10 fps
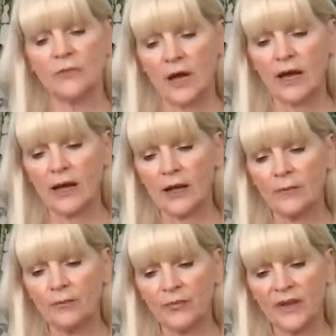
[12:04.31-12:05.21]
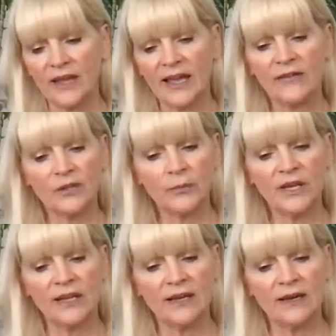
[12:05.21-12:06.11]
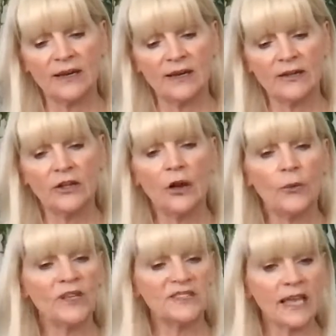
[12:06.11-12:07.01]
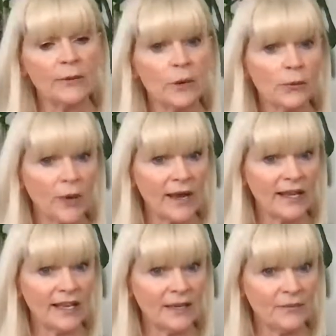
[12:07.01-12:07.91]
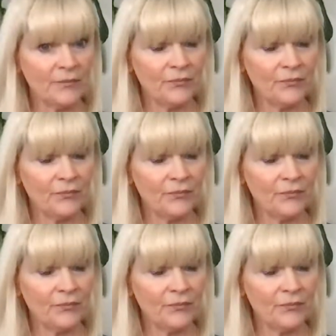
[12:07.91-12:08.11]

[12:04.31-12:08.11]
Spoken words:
have to be, we say we're ready.